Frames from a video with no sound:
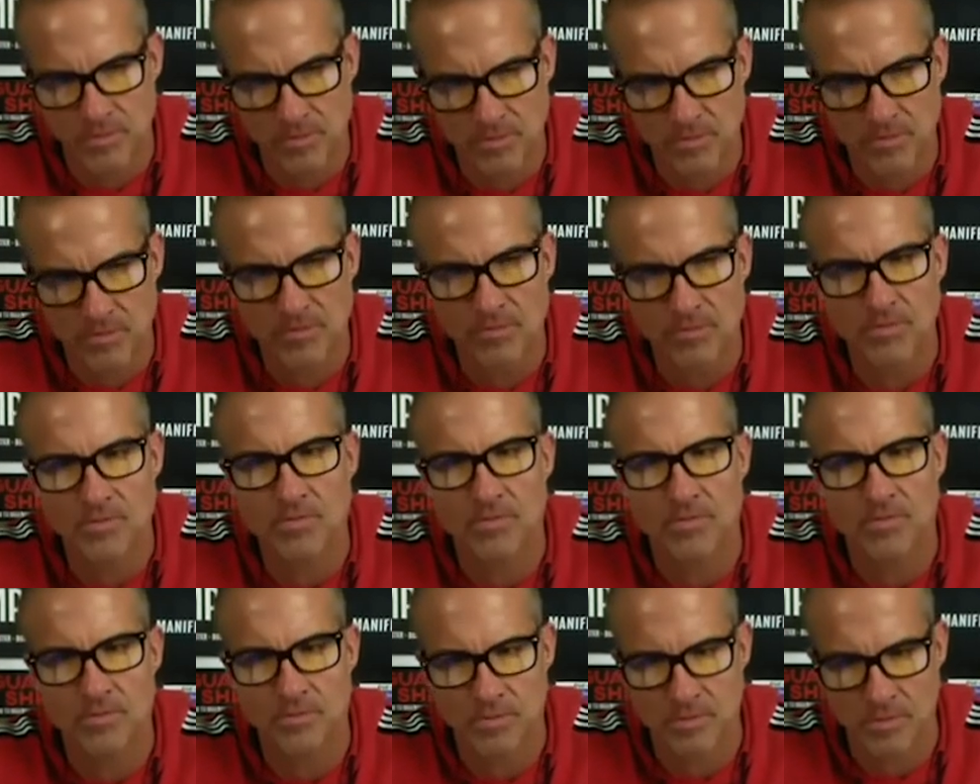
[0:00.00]

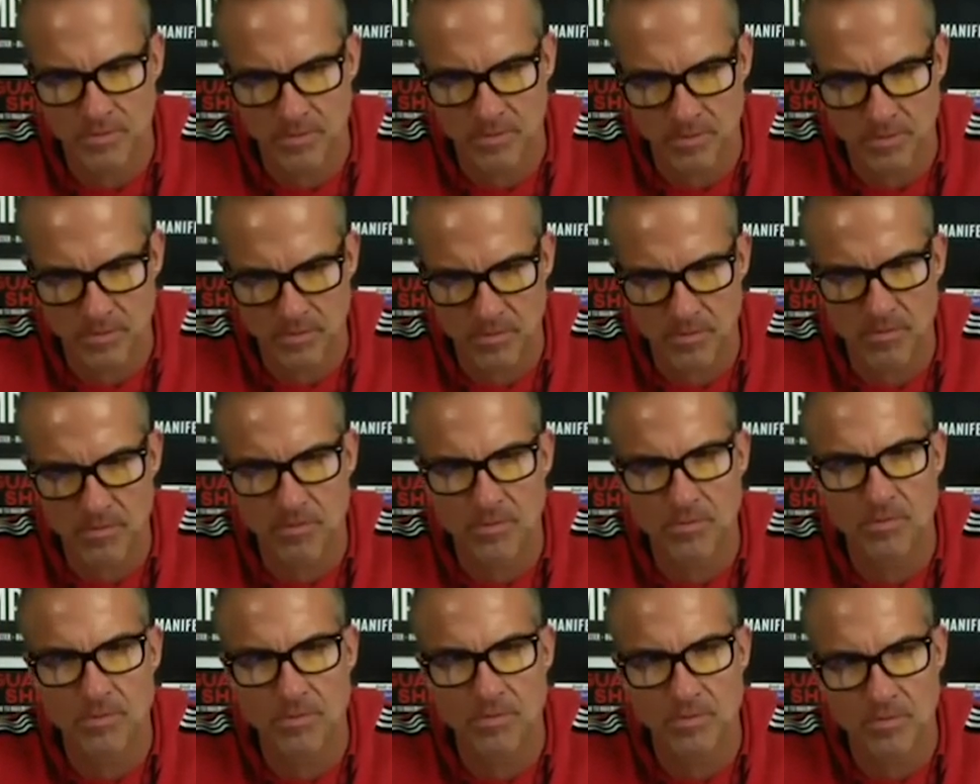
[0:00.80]

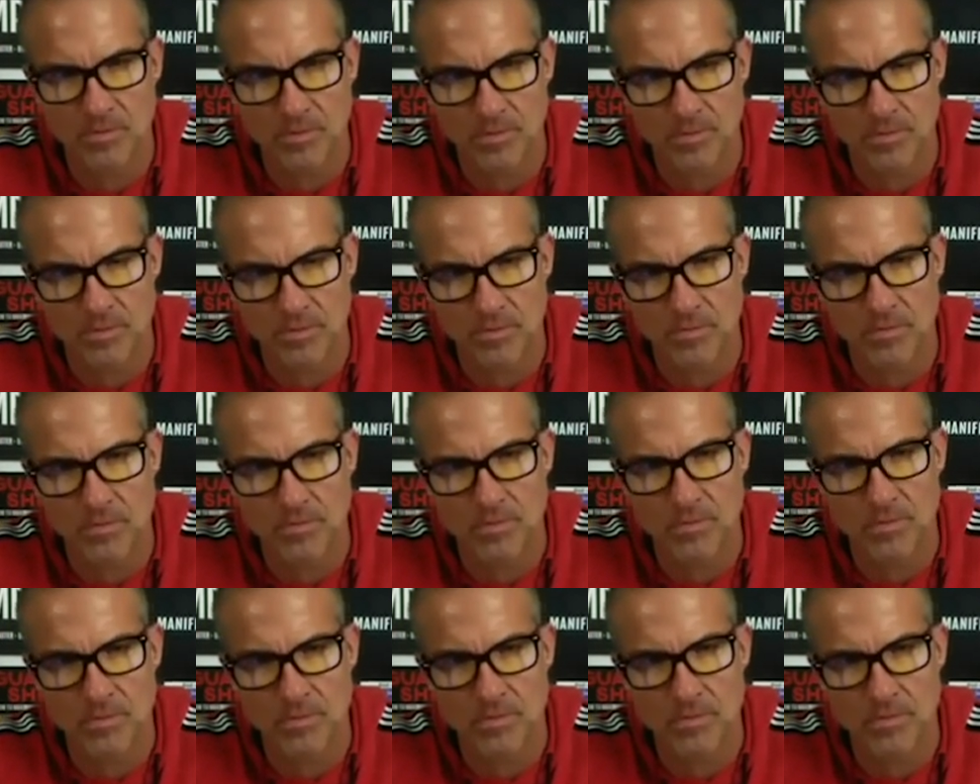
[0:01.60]

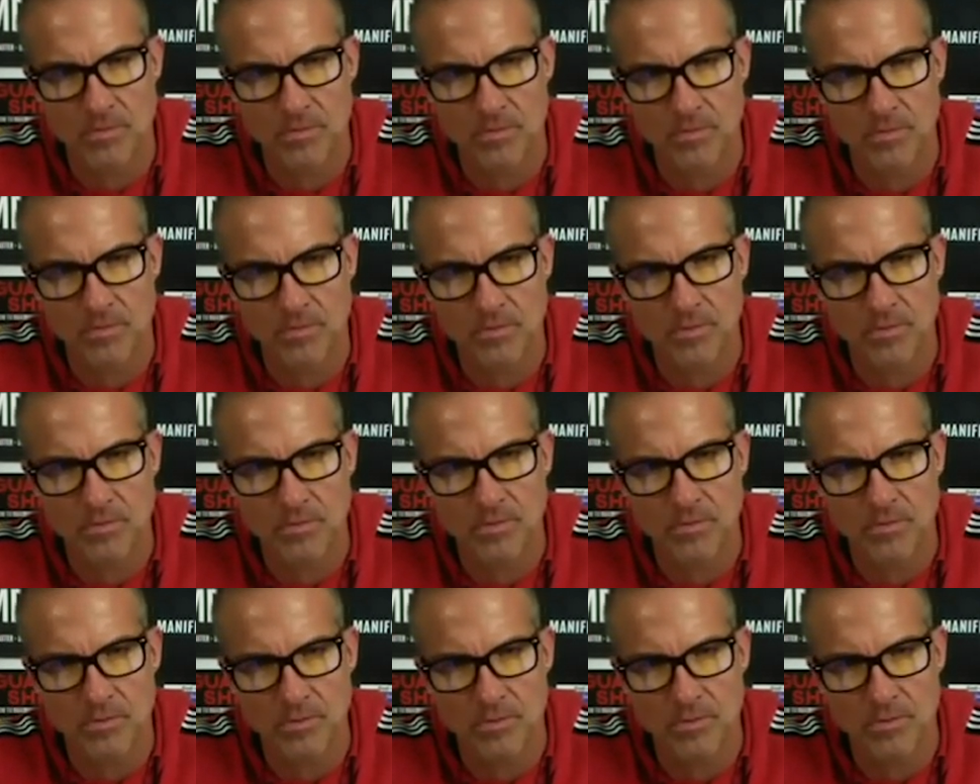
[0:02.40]

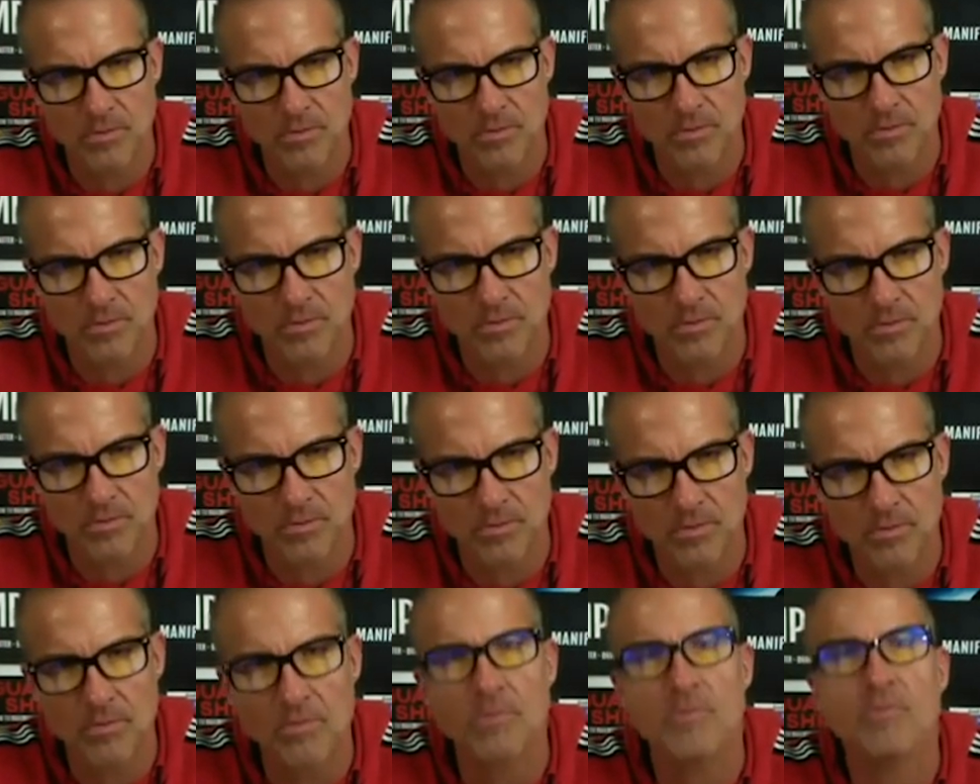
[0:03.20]

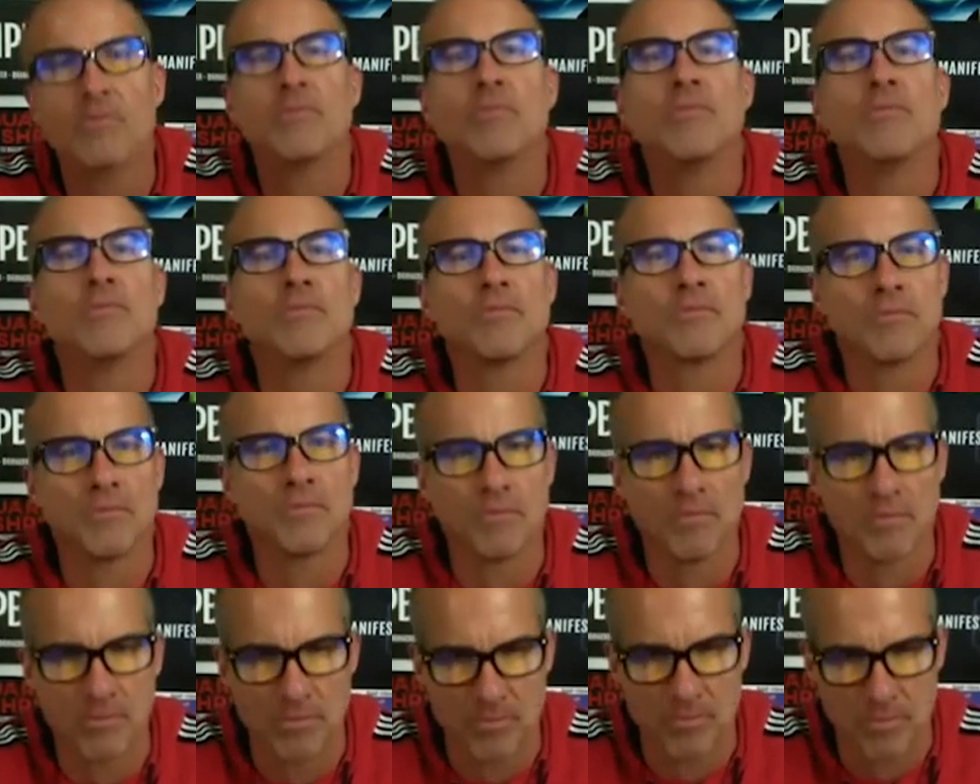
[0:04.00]

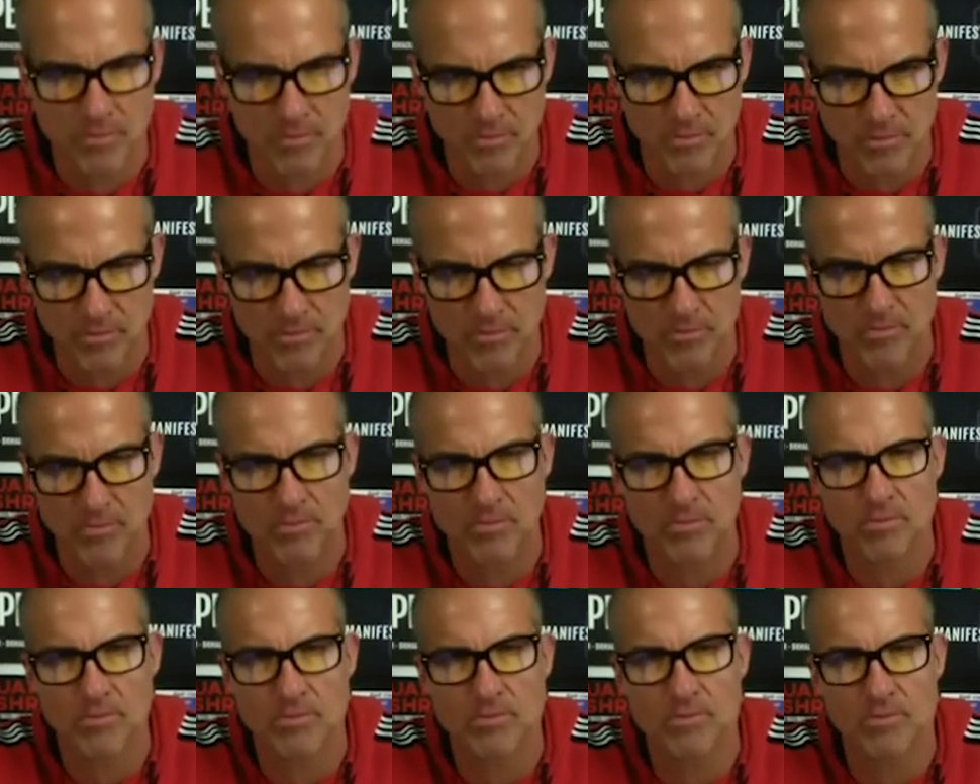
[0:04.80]

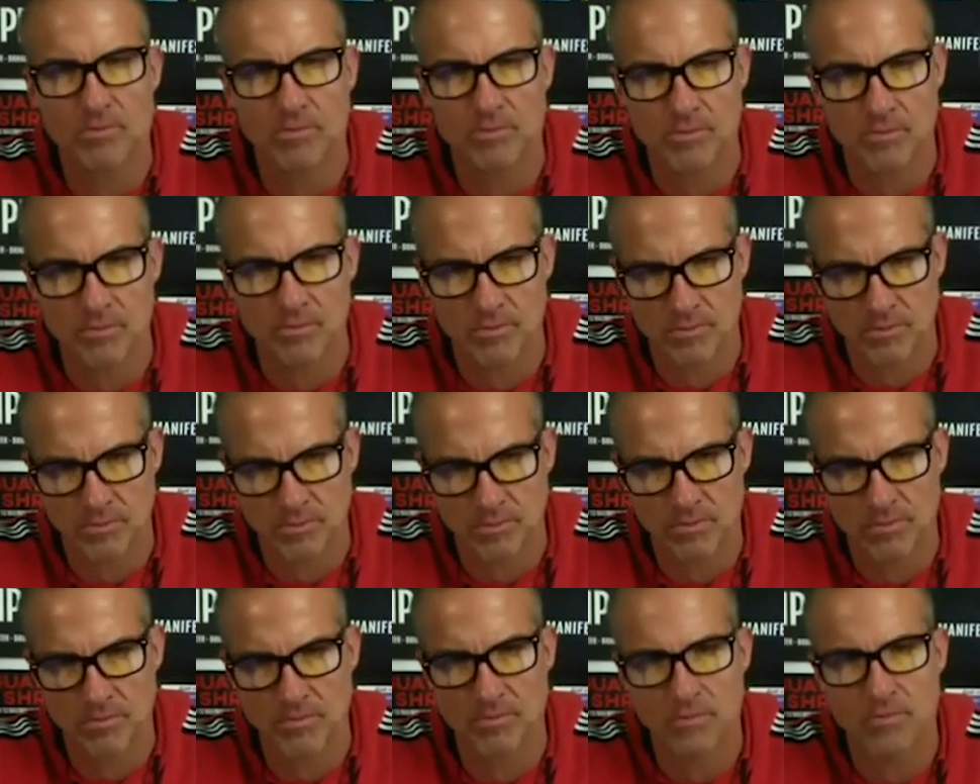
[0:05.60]

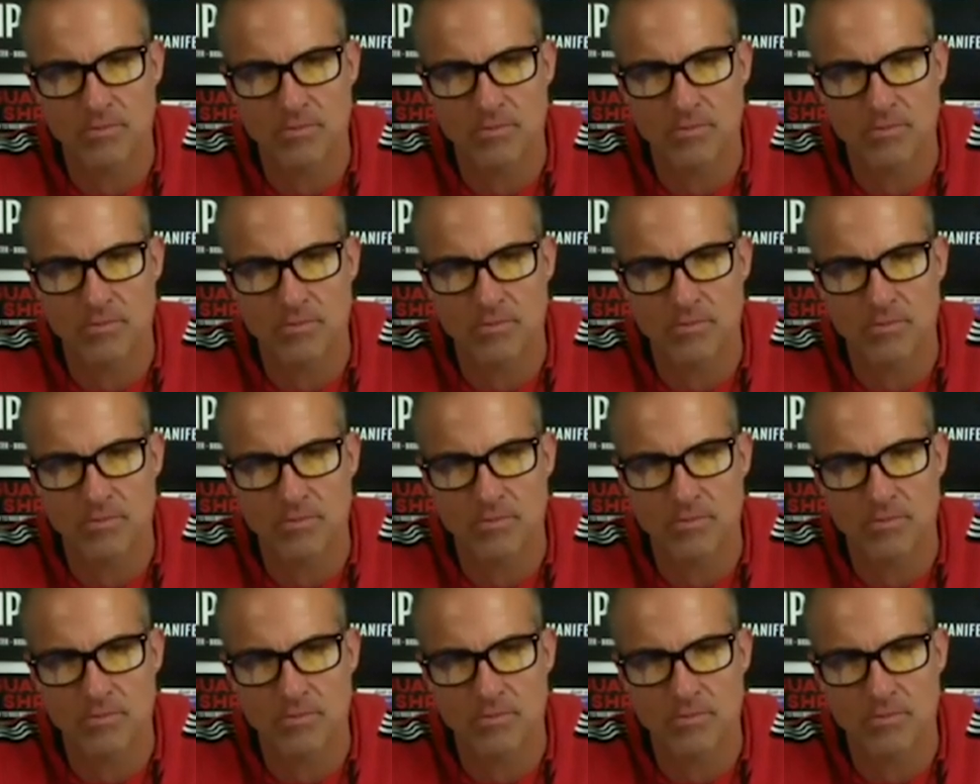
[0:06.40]
This person isn't speaking.